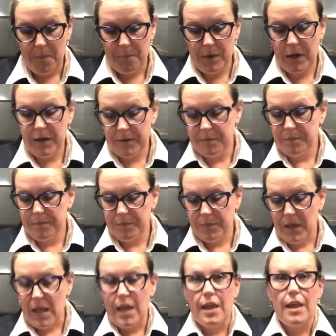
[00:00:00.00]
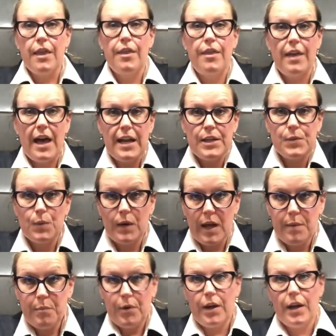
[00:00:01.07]
But that is what
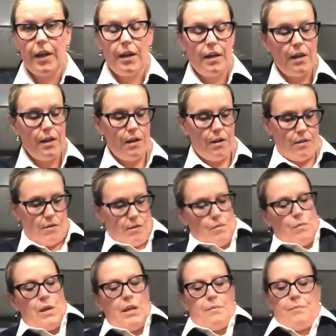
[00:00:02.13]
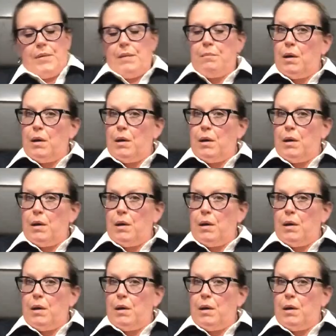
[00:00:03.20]
I bring. Wait, in